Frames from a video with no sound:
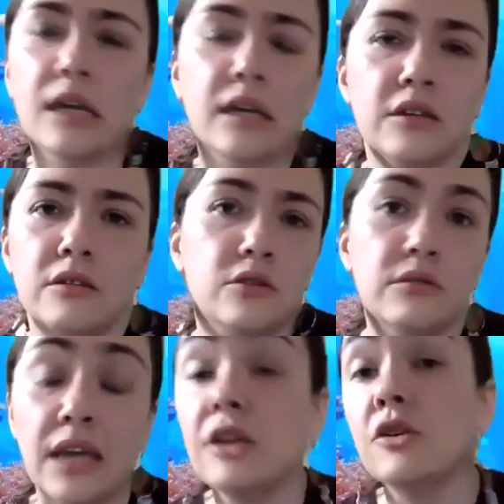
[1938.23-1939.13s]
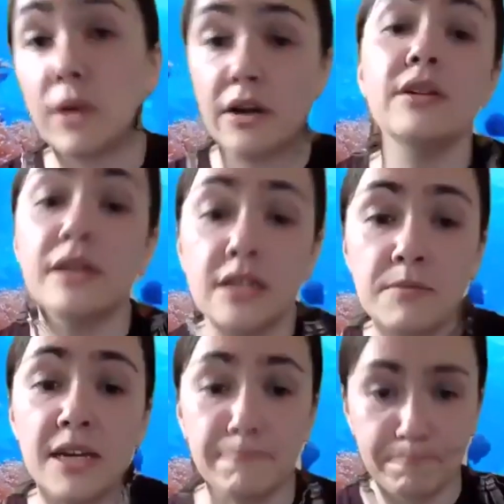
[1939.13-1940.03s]
get, get you to where you need to
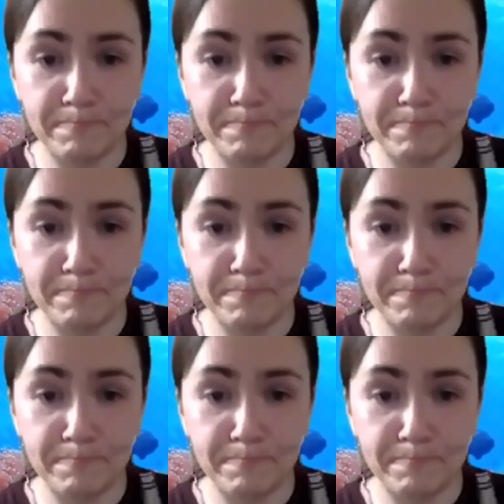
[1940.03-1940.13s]
be.